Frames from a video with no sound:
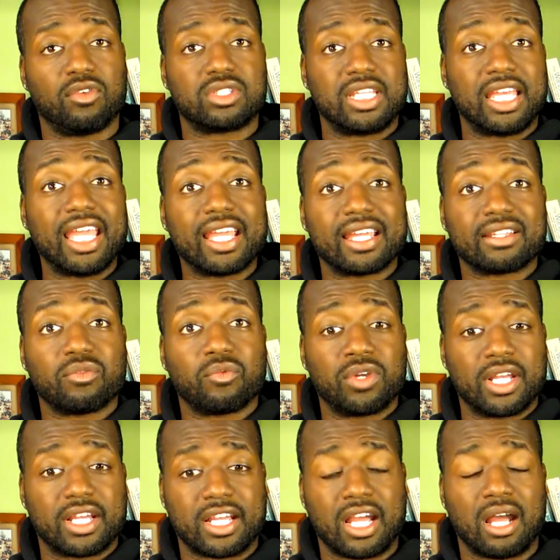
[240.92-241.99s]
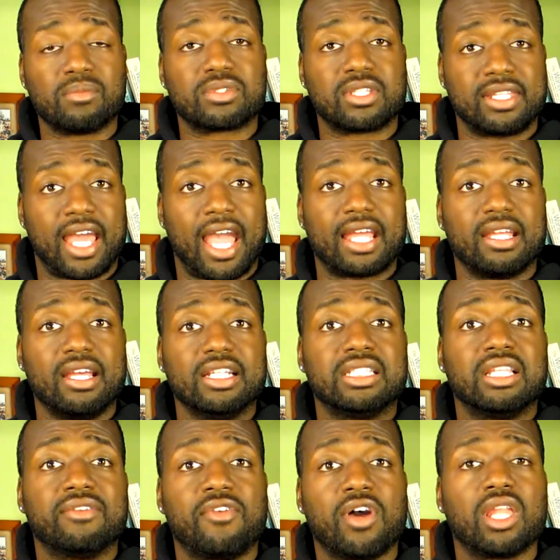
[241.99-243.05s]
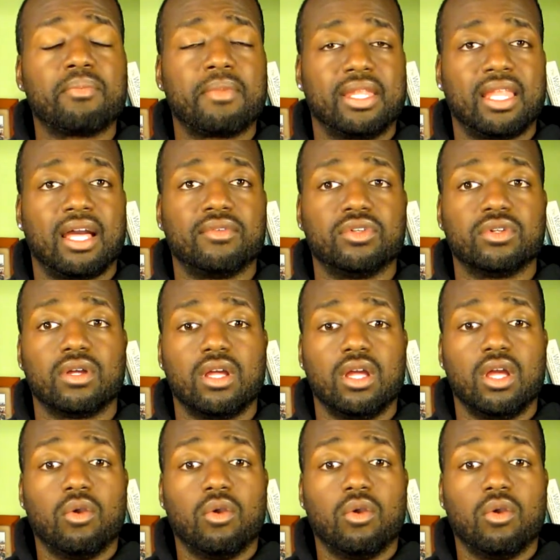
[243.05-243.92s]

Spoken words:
10 when it comes to that development level.